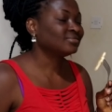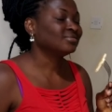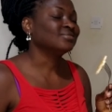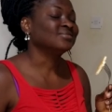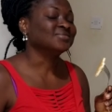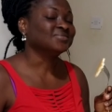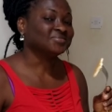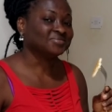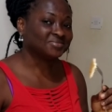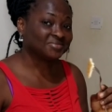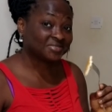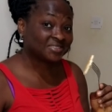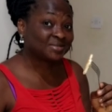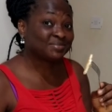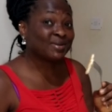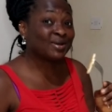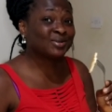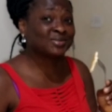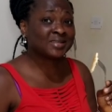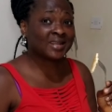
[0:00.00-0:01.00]
mm,
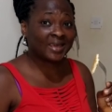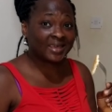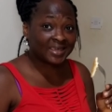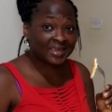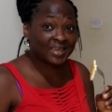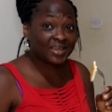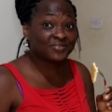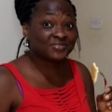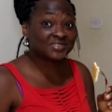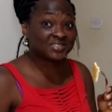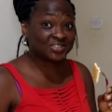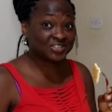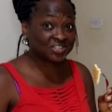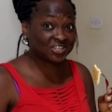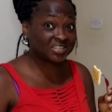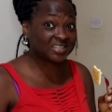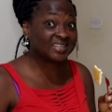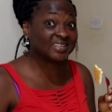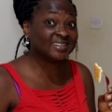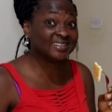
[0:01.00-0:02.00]
smells like kfc
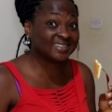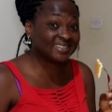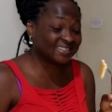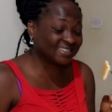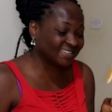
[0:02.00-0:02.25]
chicken